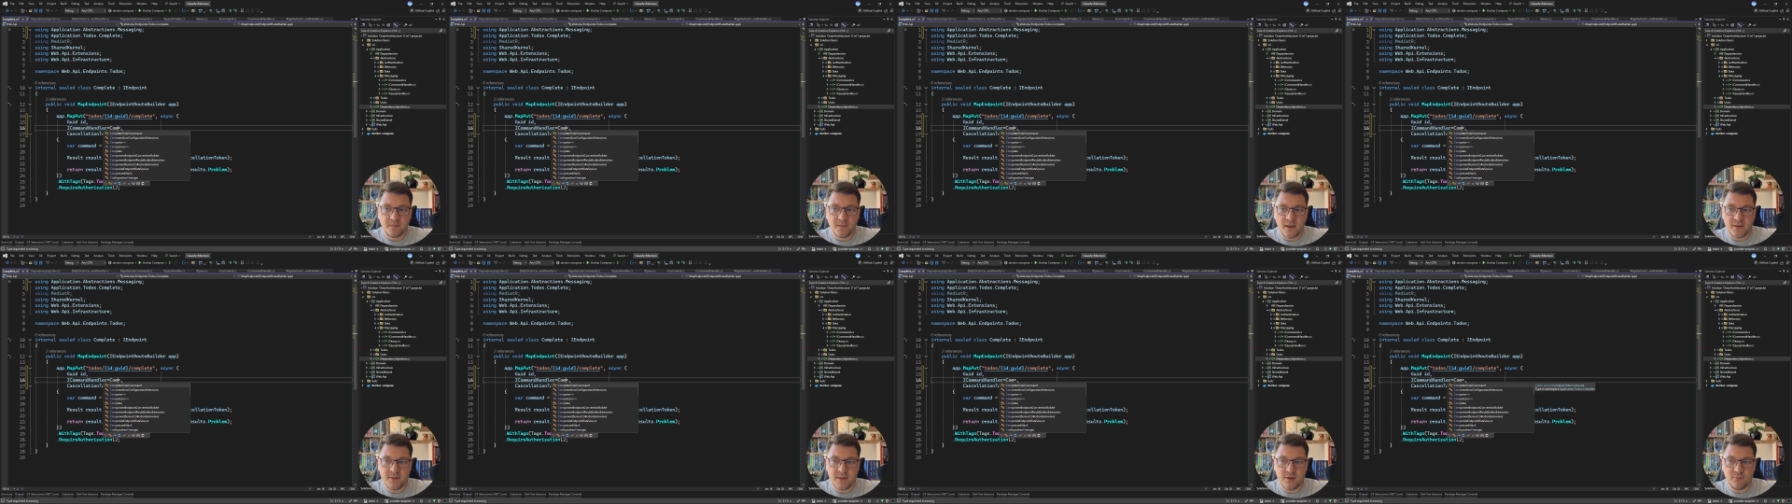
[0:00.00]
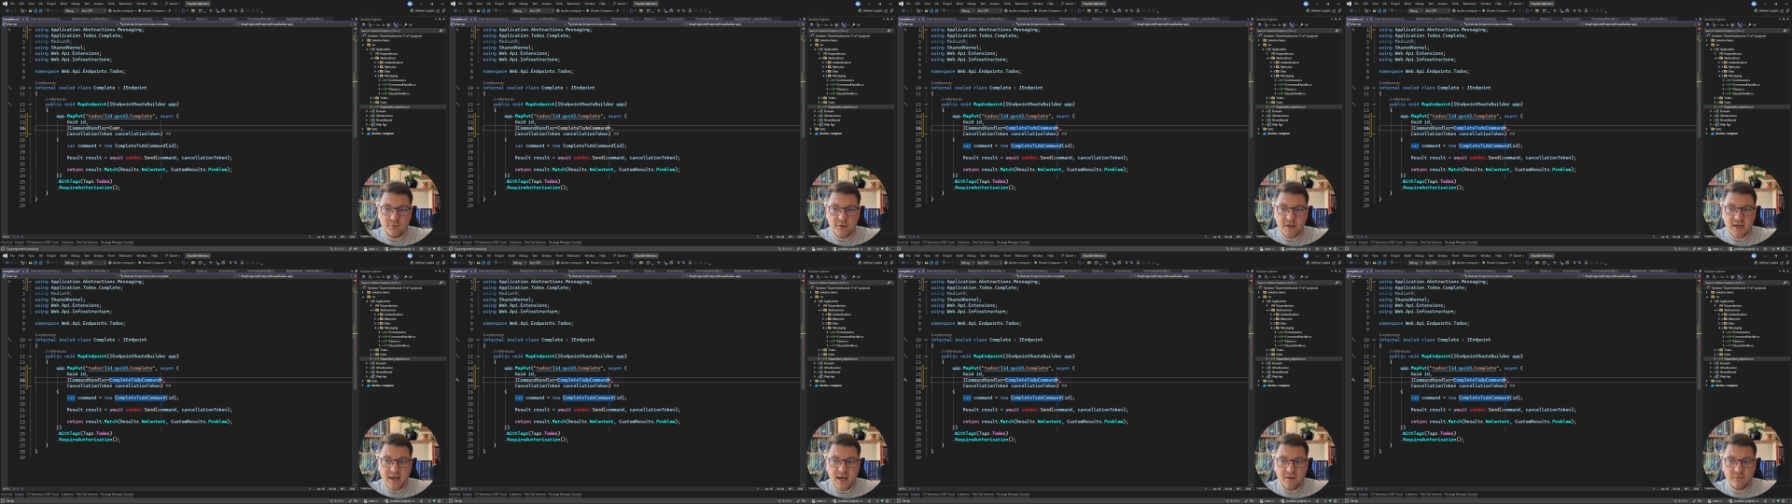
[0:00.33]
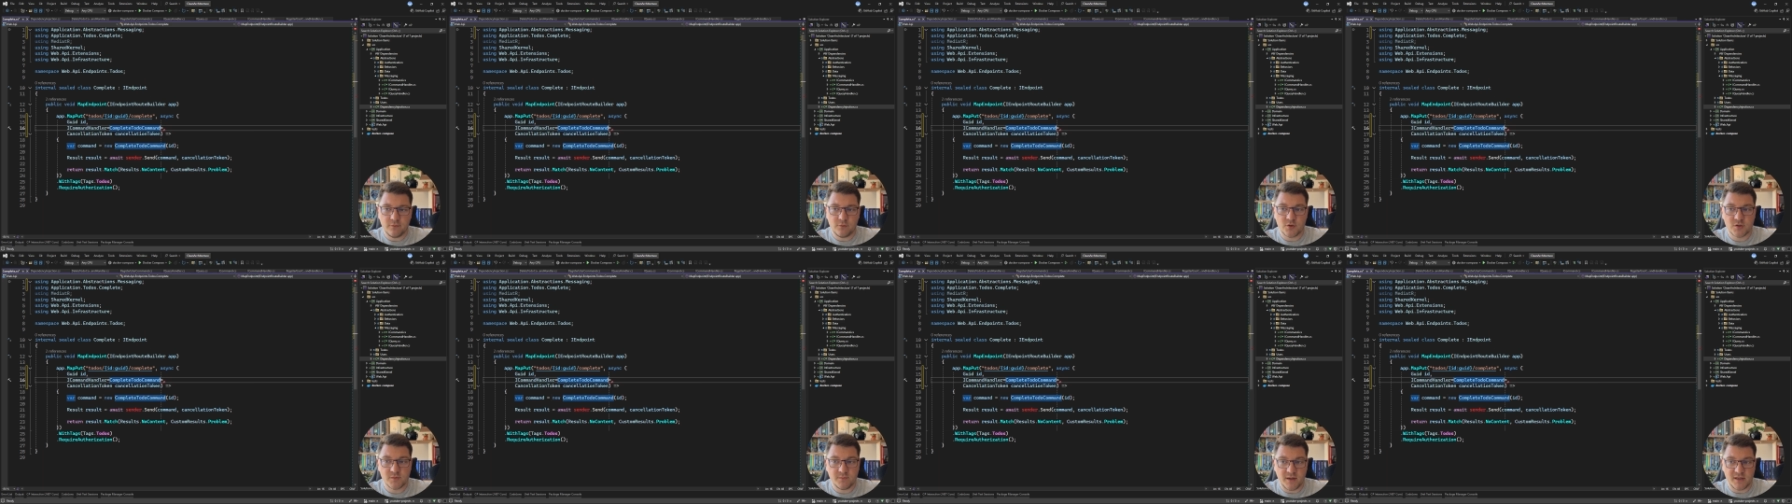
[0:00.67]
and then we
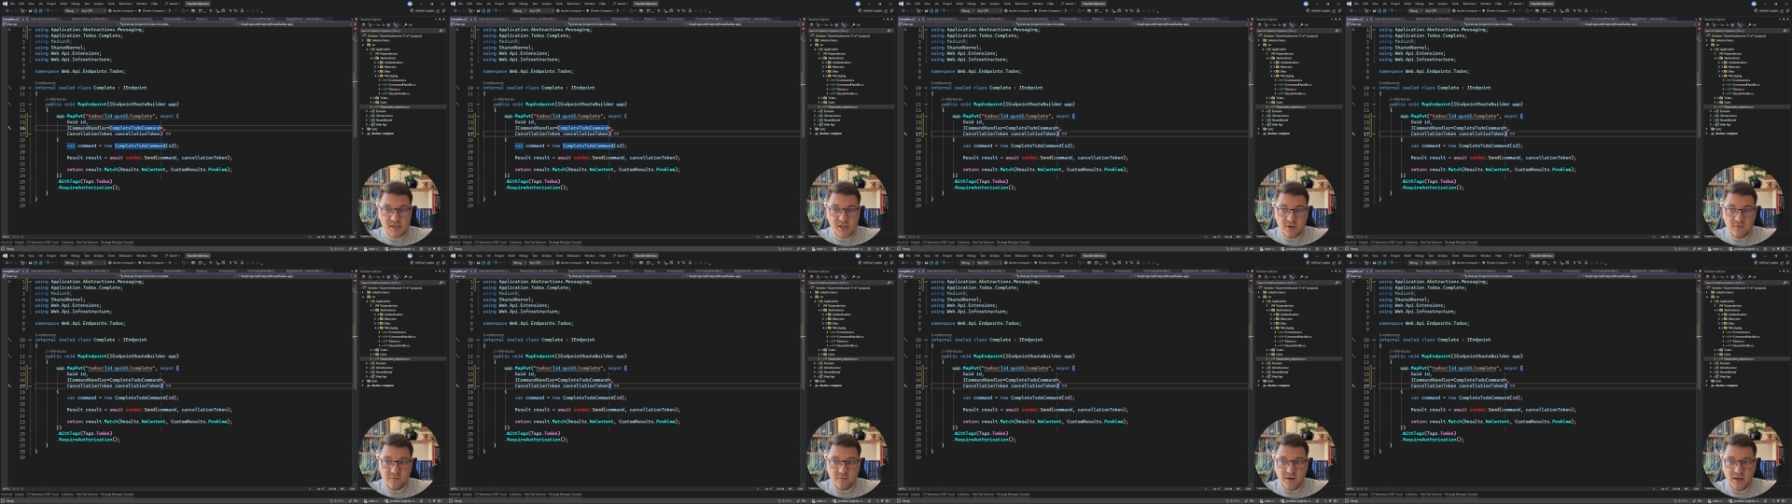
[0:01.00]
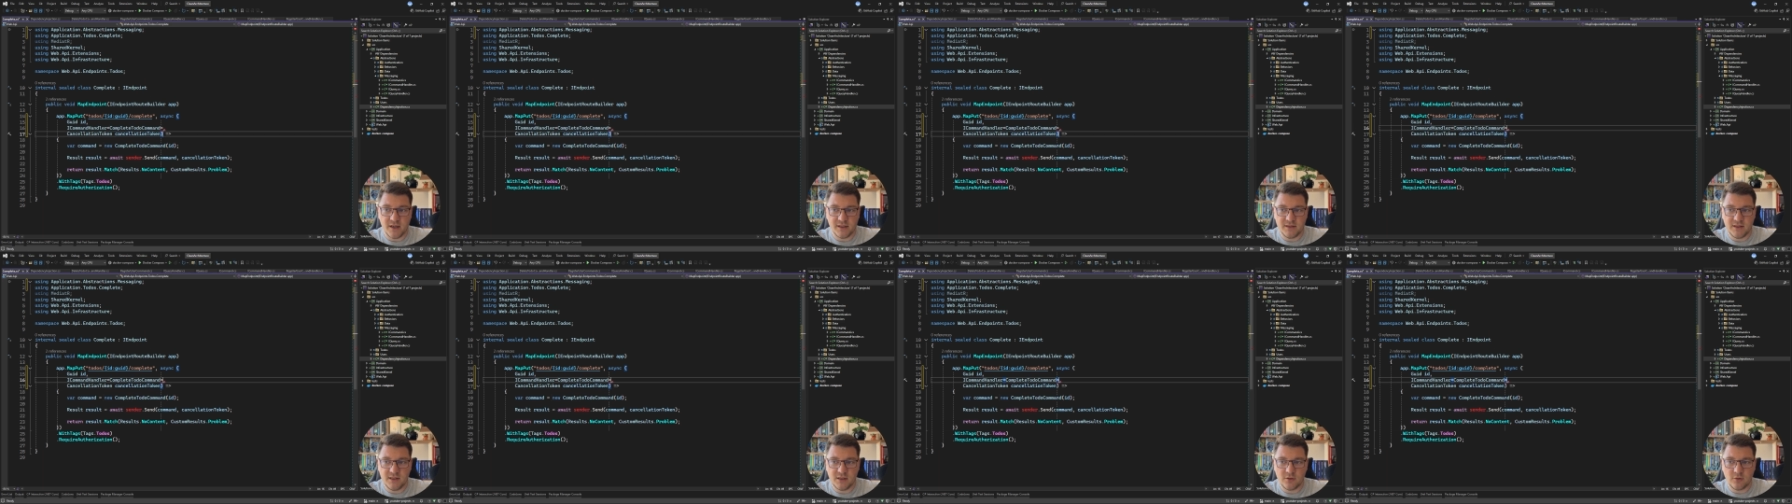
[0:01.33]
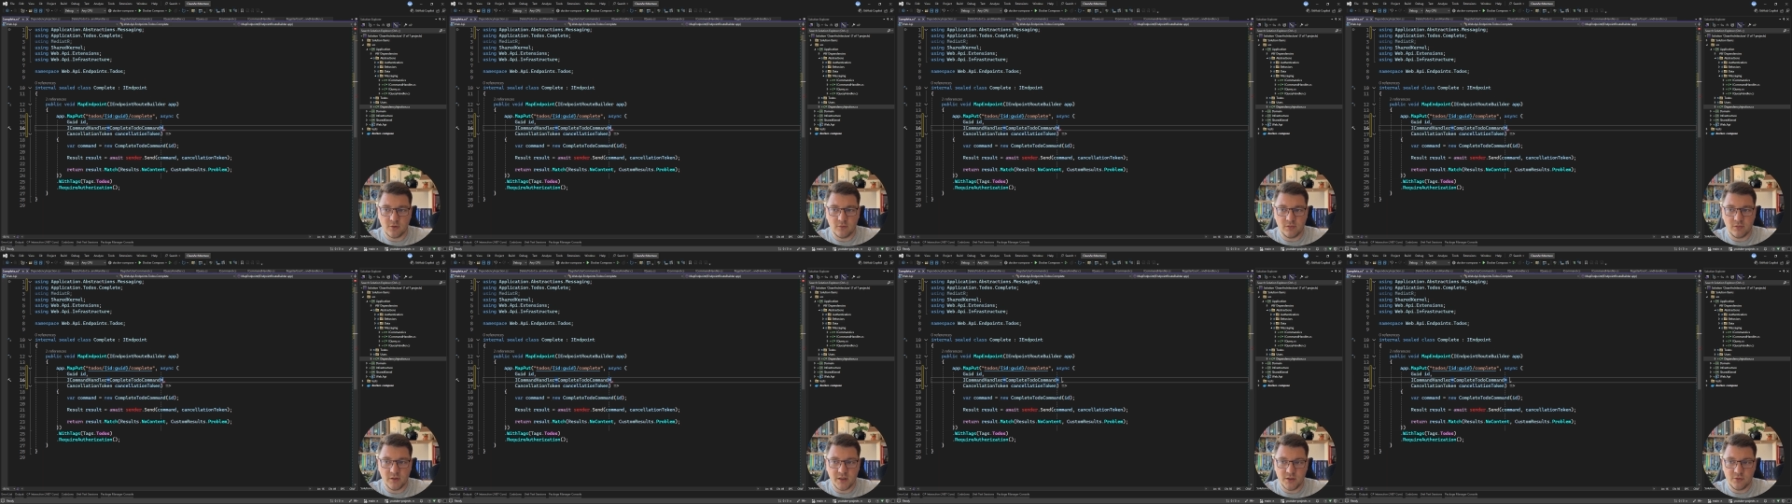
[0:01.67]
have to specify the
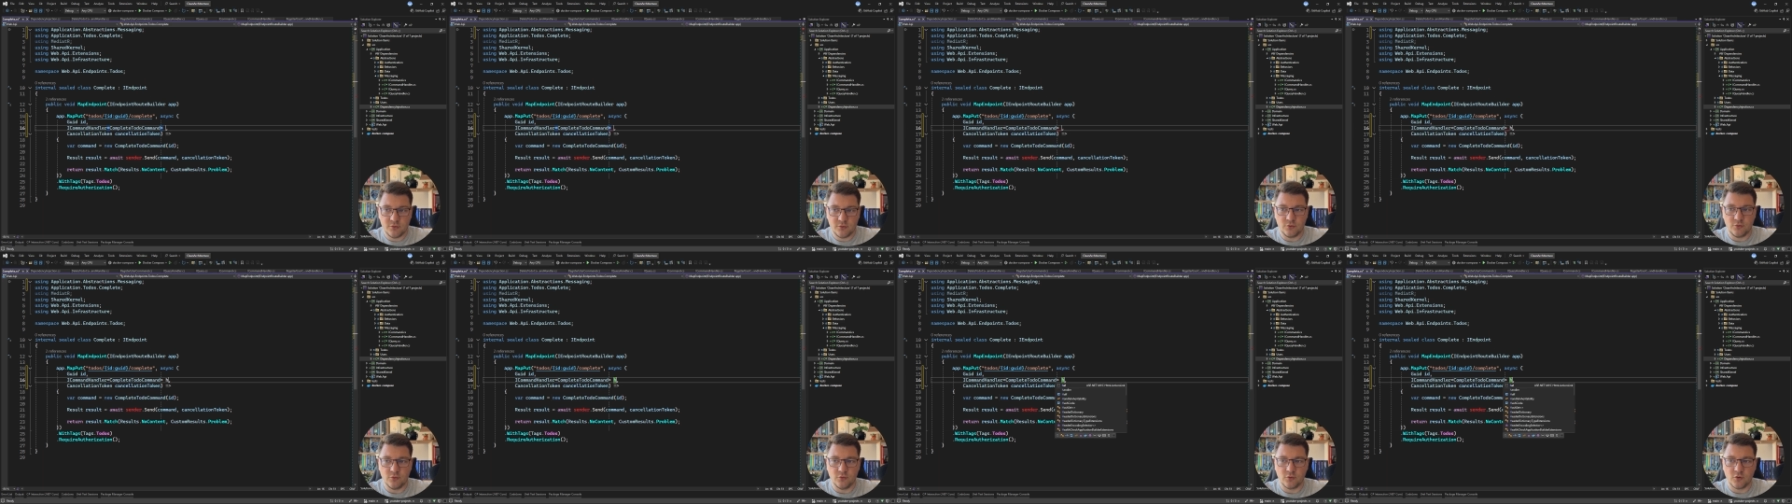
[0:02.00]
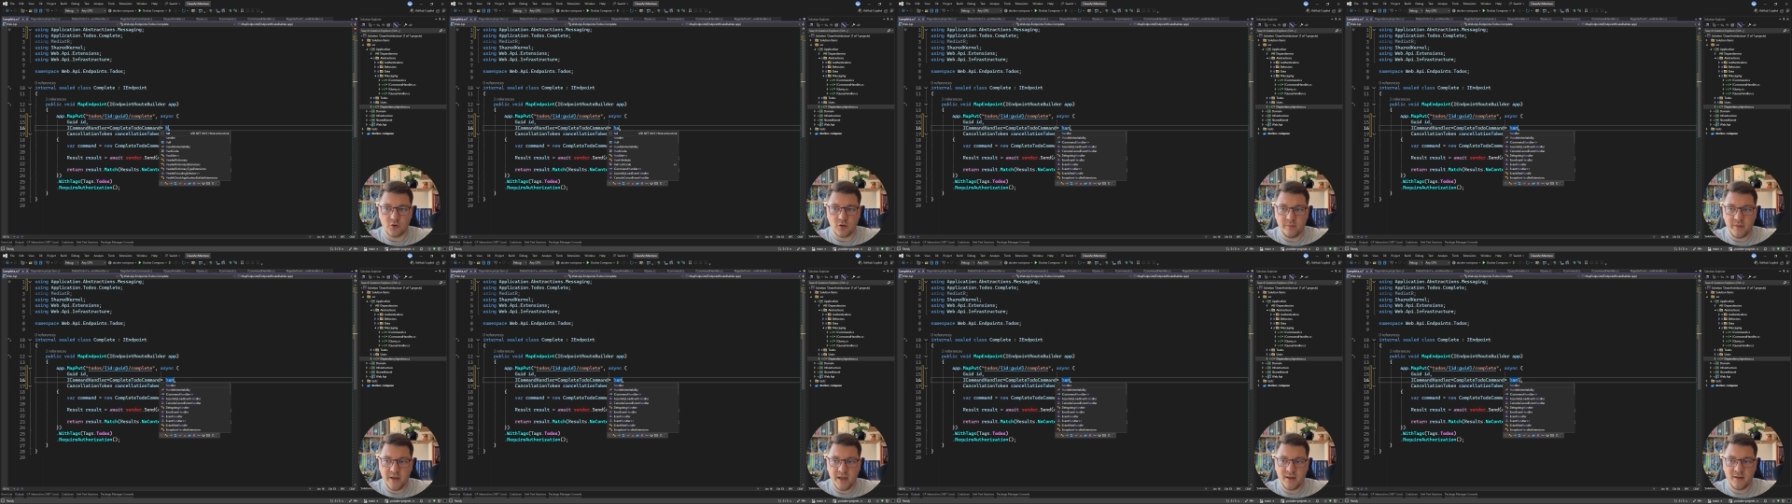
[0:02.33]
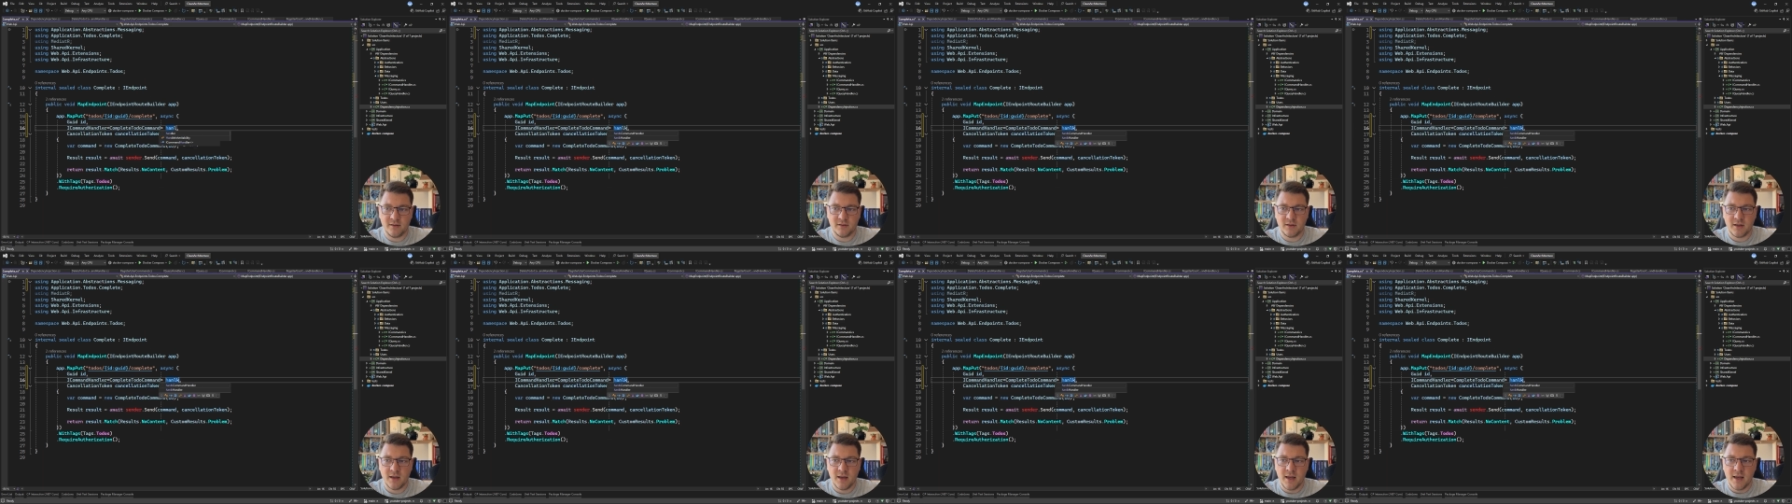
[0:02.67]
complete to-do
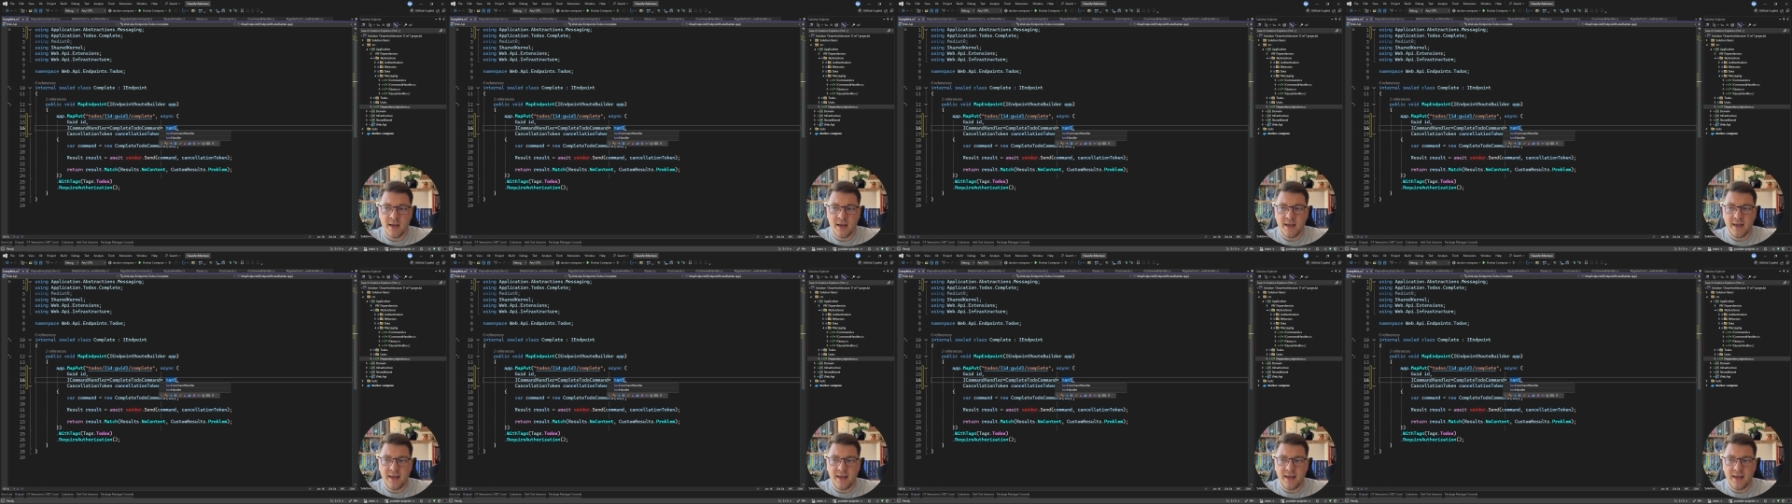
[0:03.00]
command,